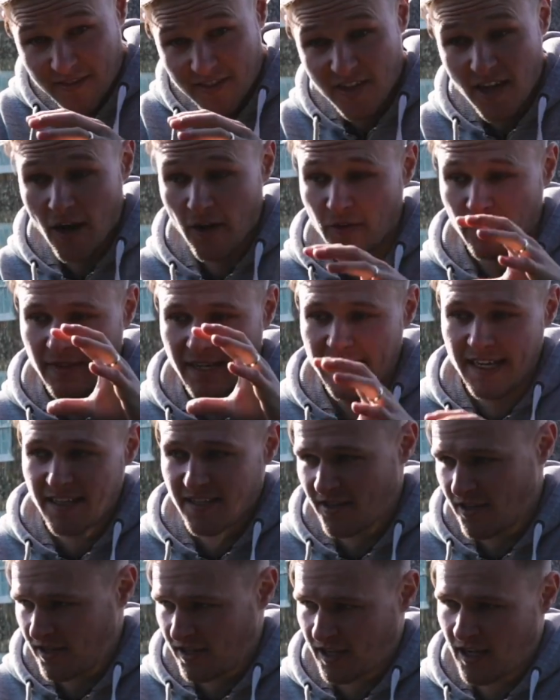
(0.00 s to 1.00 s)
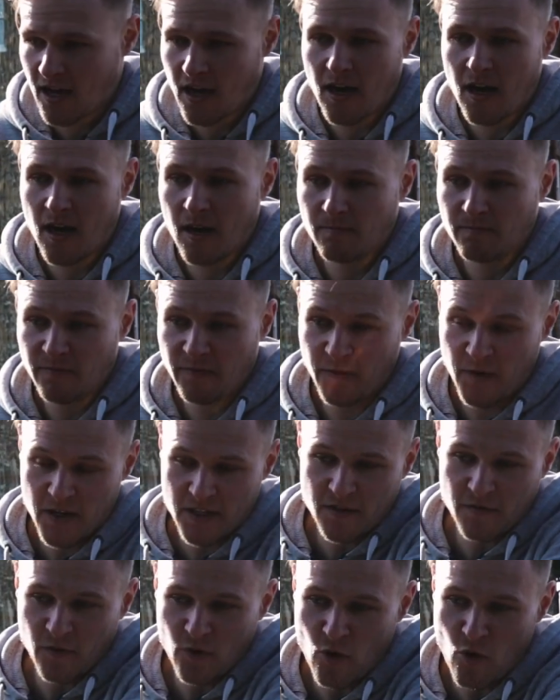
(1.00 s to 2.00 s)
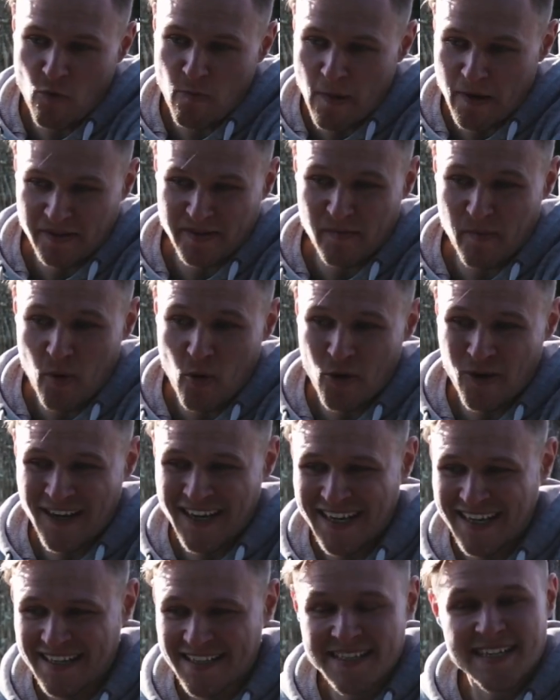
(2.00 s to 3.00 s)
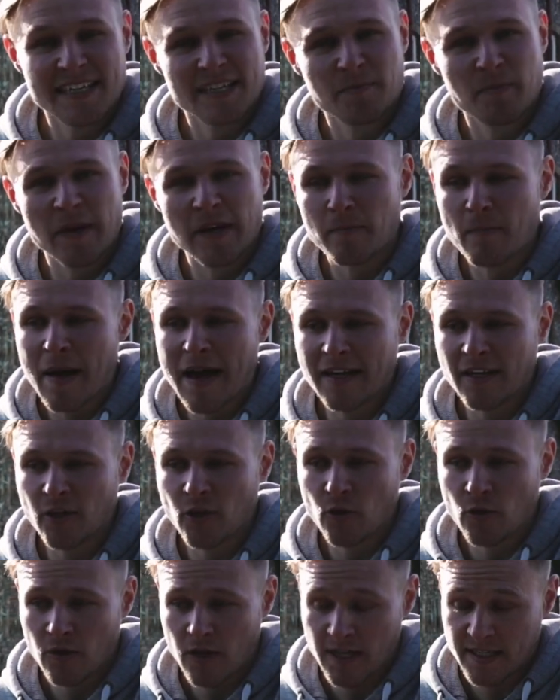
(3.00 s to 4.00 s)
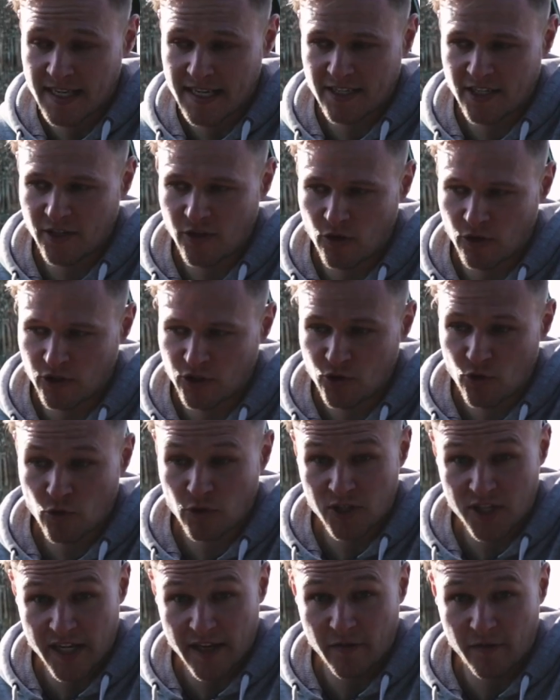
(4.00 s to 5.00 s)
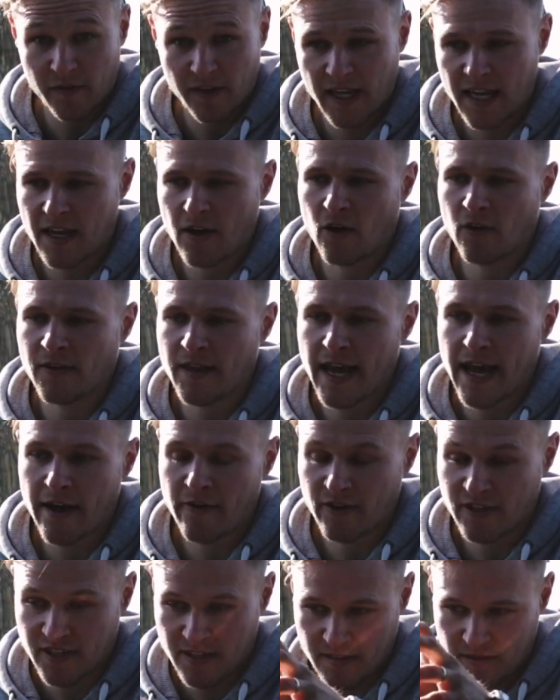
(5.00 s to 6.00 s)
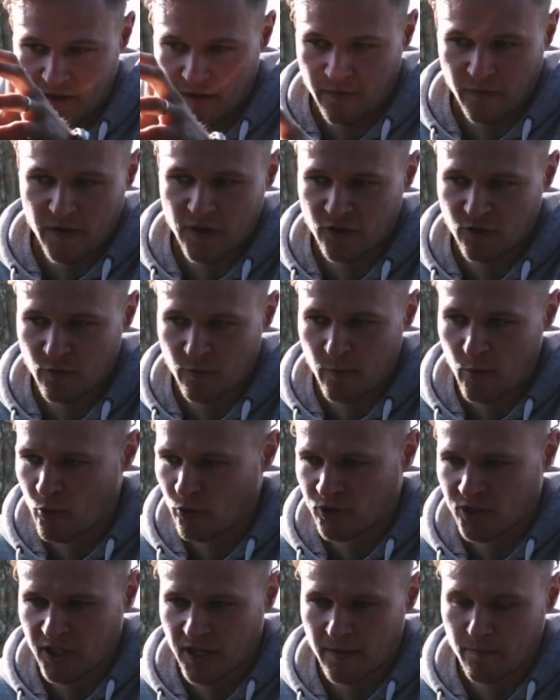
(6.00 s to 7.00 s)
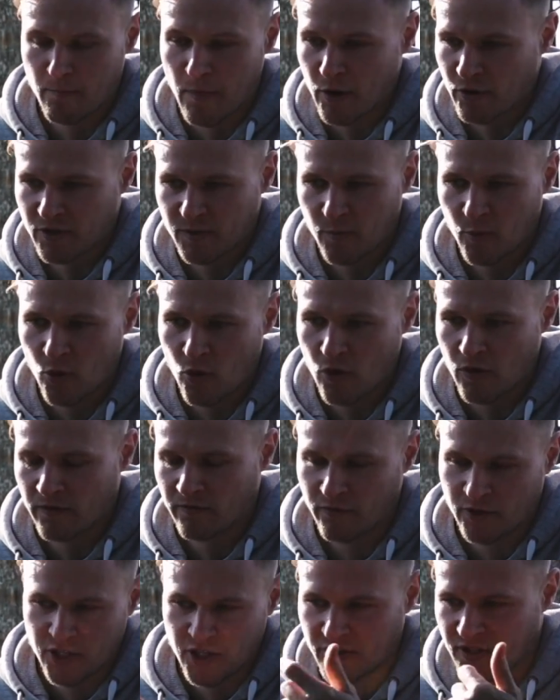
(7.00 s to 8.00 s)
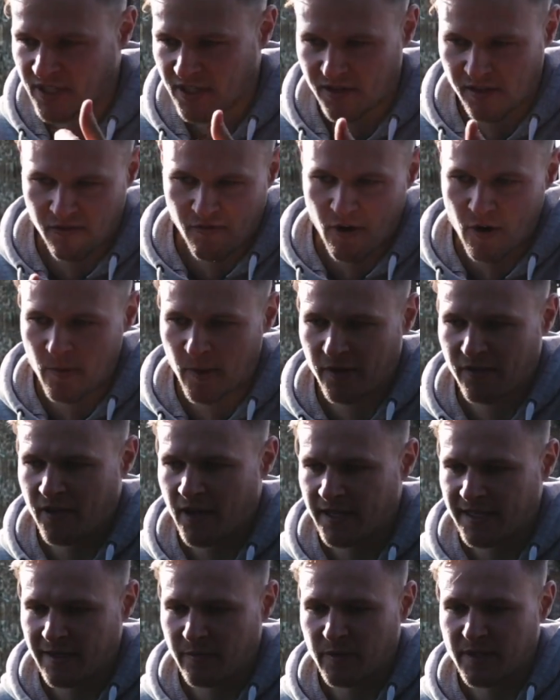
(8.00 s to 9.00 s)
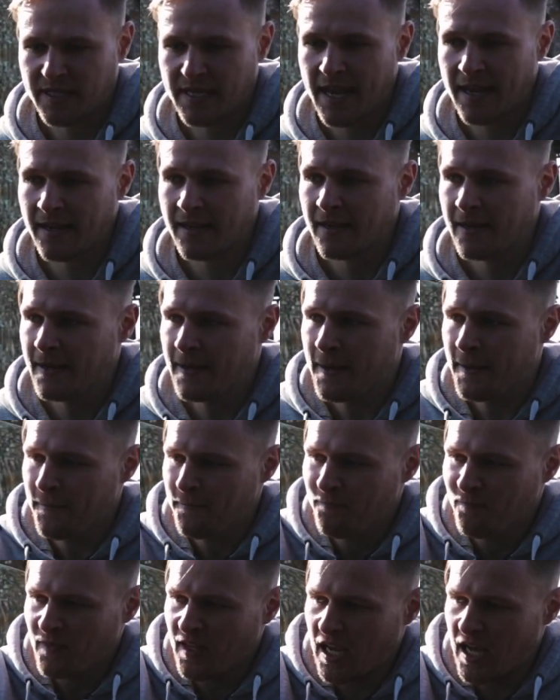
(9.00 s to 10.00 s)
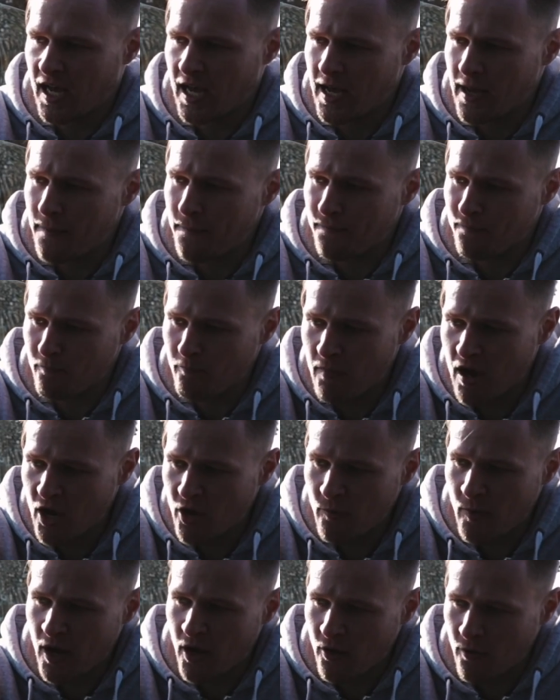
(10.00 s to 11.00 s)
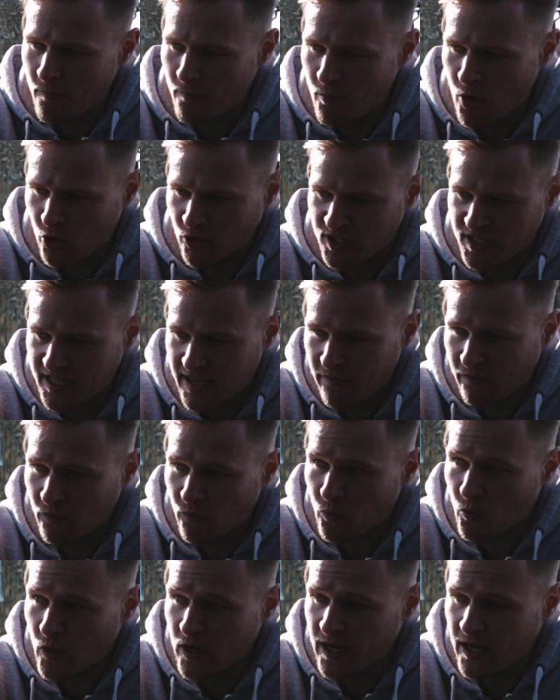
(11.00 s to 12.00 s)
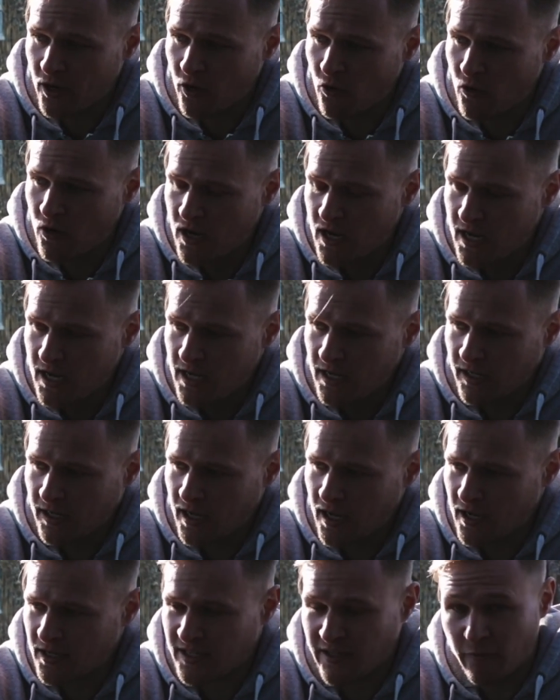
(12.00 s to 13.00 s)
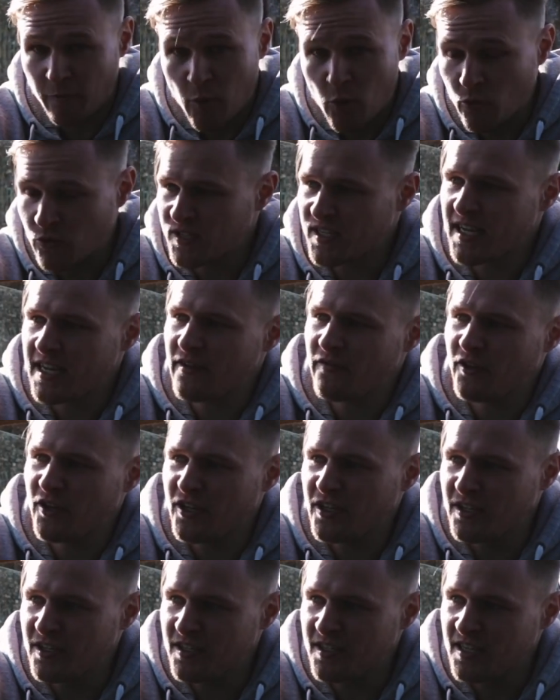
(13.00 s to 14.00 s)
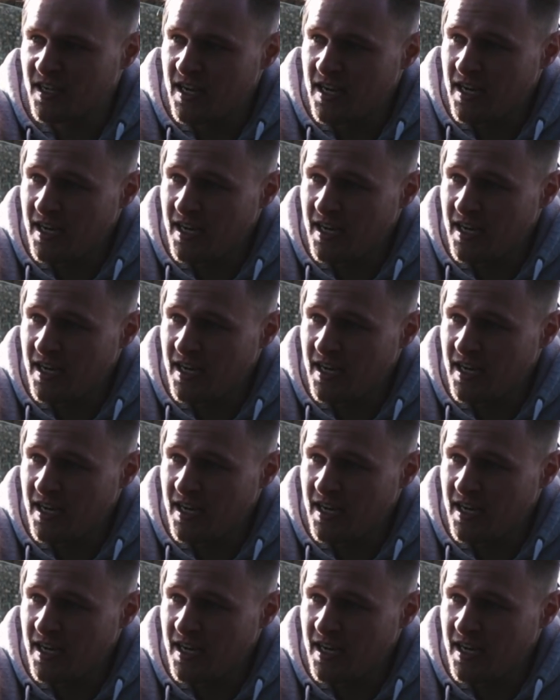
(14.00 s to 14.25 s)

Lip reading: So inside the car, first of all, most importantly, 6-speed manual. It's actually got a short shift kit on there. It's official Porsche Motorsport, reduces the throw by 30%. Momo Mod 7 wheel, courtesy of Paul Stevens.